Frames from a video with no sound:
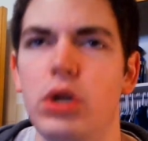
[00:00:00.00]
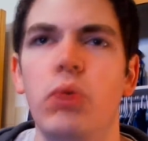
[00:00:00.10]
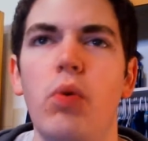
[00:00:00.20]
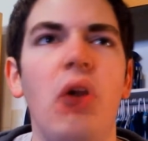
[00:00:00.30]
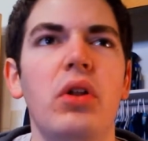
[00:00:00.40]

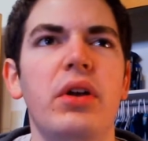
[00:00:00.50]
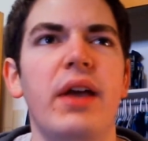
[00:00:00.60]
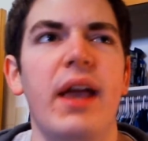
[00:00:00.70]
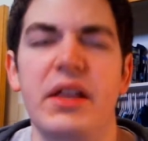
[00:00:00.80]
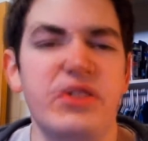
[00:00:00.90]
Well,
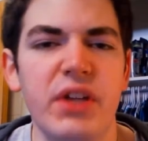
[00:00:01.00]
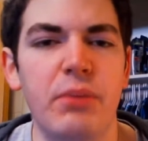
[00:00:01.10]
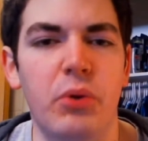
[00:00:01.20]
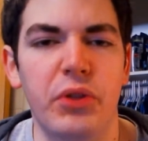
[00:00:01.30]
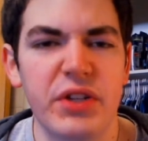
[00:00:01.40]
it's
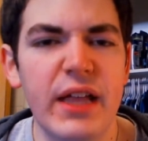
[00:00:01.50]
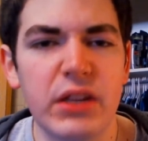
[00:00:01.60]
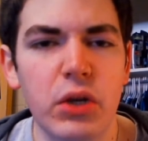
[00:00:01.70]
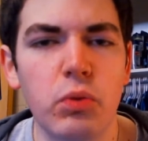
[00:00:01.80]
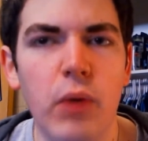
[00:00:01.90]
simple. There's that
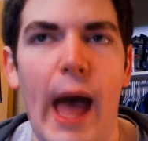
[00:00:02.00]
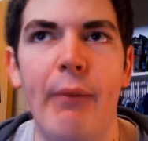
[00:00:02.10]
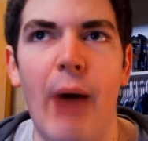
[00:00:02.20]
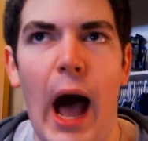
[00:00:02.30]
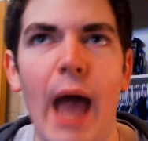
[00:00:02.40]
little
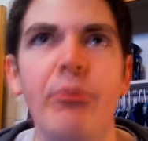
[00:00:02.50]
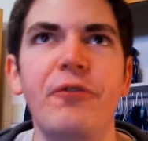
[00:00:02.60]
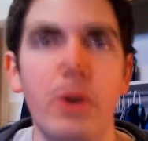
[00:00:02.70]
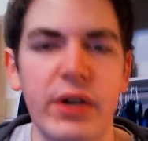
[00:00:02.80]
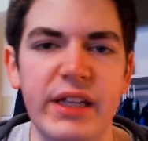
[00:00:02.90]
rhyme, I
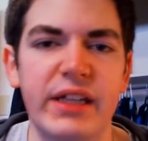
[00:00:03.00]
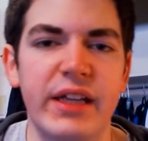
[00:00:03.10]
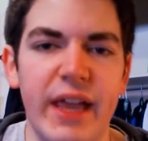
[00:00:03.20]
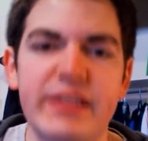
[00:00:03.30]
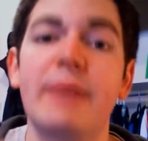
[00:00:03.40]
before
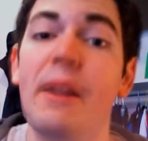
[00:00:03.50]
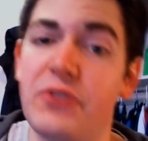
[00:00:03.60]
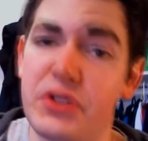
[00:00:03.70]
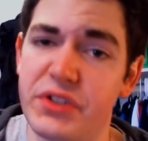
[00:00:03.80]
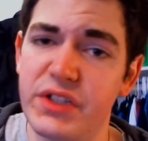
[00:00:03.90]
E, except
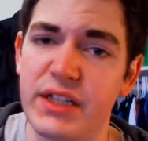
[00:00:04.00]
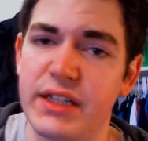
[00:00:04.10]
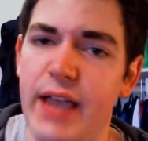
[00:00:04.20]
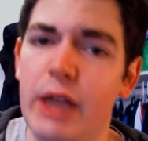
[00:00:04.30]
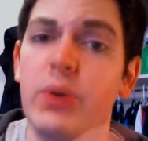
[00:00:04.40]
after
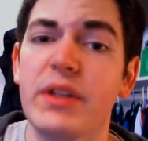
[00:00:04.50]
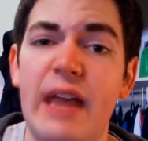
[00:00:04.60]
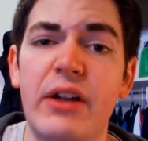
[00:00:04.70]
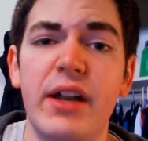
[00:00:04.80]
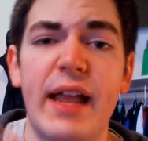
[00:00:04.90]
C, and when
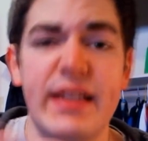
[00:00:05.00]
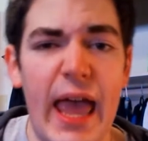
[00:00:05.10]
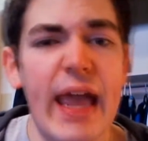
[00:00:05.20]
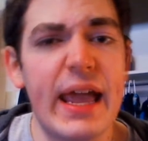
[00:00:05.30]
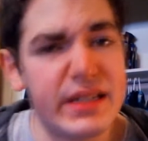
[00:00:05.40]
sounded as
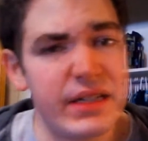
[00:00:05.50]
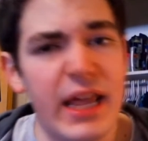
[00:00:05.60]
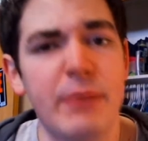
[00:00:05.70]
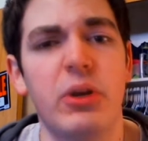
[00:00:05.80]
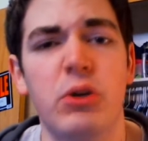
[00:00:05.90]
A as in
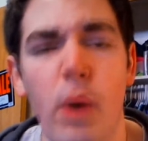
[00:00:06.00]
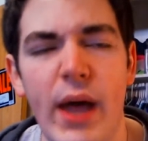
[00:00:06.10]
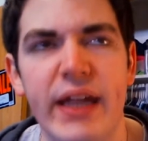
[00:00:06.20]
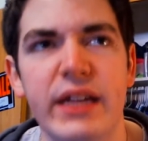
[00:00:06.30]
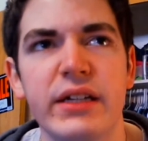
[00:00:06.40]
neighbor and
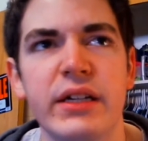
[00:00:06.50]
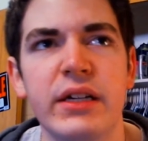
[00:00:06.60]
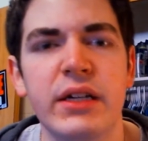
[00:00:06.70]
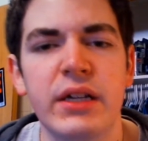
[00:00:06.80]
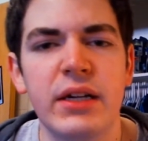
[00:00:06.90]
way.
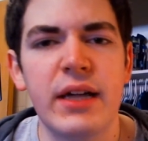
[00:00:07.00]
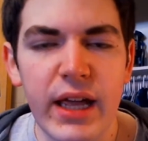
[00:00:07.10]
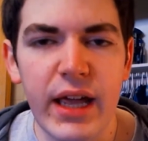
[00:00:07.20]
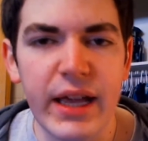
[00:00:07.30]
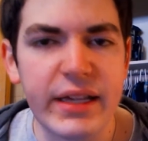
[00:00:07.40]

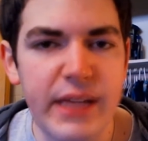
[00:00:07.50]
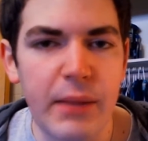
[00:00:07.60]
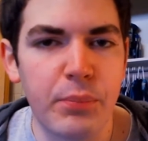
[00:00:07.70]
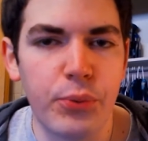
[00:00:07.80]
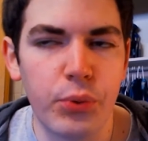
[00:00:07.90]

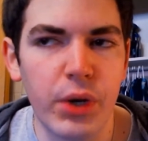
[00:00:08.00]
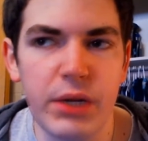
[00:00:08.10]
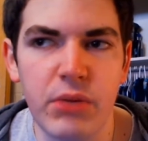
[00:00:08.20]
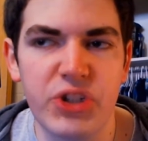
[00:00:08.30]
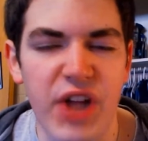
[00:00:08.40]
Except
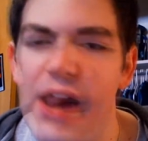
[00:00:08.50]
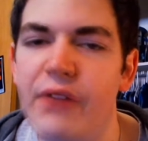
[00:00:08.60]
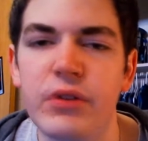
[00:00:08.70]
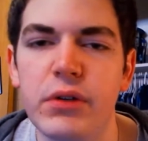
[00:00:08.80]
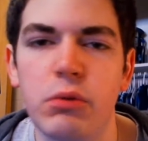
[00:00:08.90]
pretty much
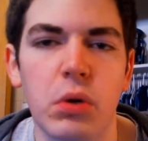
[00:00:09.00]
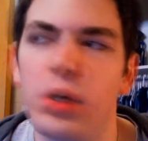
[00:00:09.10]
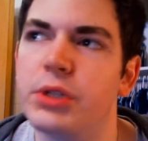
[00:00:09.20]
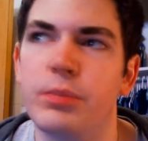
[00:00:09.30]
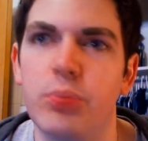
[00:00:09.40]
every
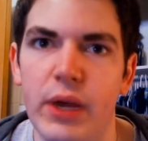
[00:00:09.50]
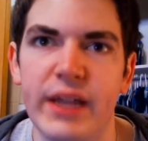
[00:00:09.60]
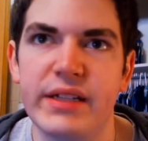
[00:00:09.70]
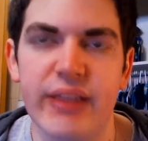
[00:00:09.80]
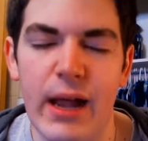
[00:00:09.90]
word
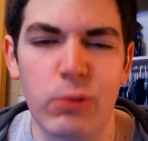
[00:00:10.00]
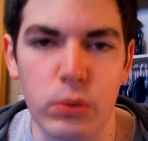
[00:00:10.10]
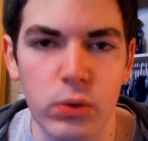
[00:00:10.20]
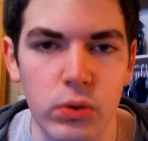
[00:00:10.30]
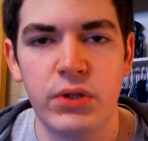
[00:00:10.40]
breaks that
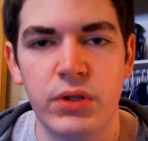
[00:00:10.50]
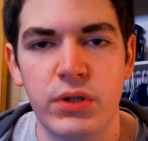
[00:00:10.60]
rule.